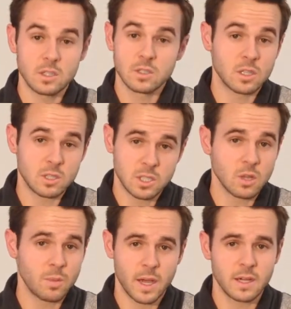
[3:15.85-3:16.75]
You're, there's
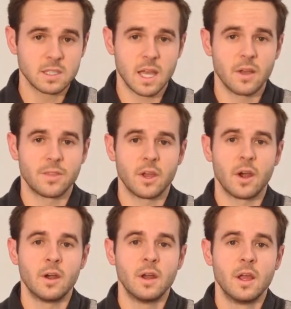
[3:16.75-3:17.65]
still buyers out
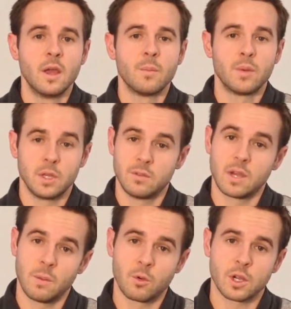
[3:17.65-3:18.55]
there, but you've
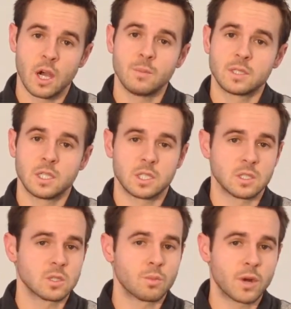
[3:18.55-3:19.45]
got more
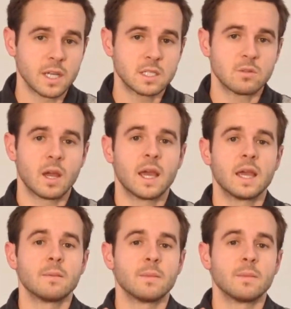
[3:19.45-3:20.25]
competition. So price it right.